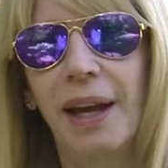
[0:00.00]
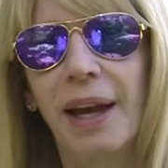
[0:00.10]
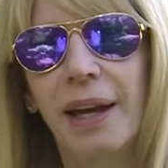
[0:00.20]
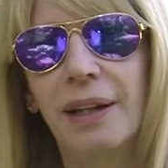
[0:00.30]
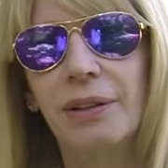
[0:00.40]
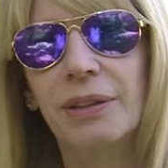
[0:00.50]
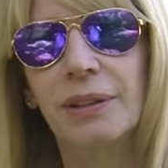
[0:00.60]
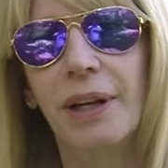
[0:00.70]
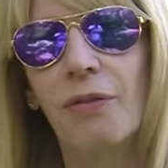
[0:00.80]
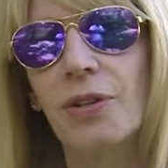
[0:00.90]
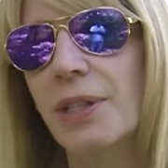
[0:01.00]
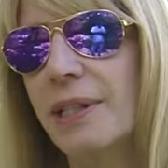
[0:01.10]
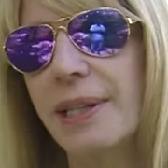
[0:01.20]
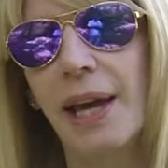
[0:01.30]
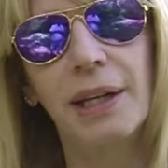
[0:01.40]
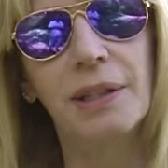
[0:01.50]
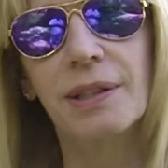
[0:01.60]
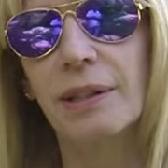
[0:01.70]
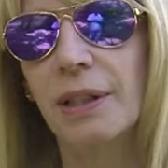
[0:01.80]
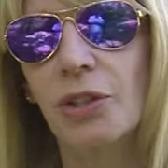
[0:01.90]
And ever since then,
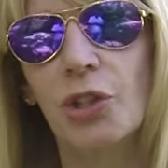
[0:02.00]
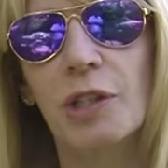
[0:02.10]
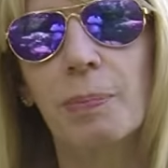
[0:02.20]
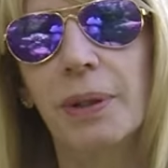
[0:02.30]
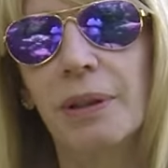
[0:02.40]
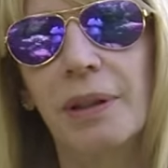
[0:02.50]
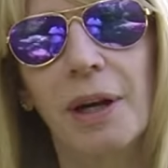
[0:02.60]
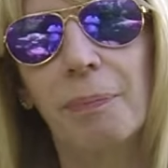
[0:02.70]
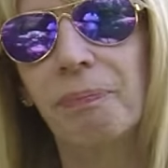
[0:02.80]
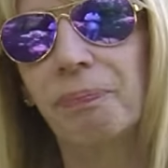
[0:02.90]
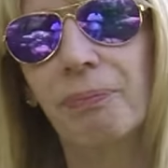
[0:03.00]
it's just been